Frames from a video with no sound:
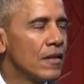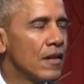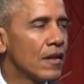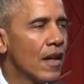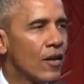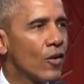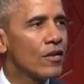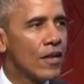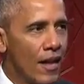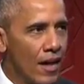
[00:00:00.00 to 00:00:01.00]
it led her
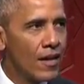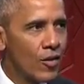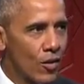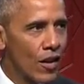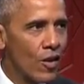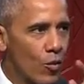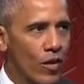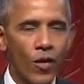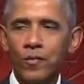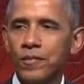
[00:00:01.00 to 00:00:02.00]
to end her letter
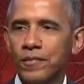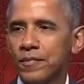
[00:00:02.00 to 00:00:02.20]
with hope.